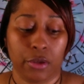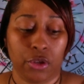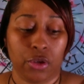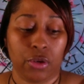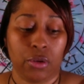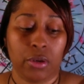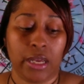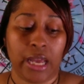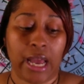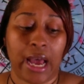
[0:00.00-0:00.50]

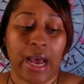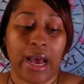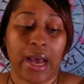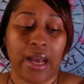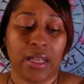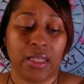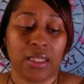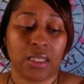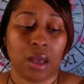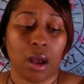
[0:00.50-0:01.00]
You
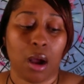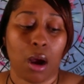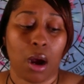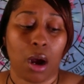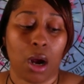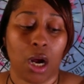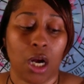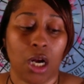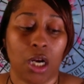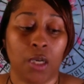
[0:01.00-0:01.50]
guys
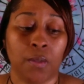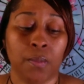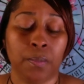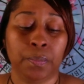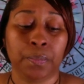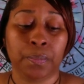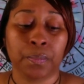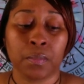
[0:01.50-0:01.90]
are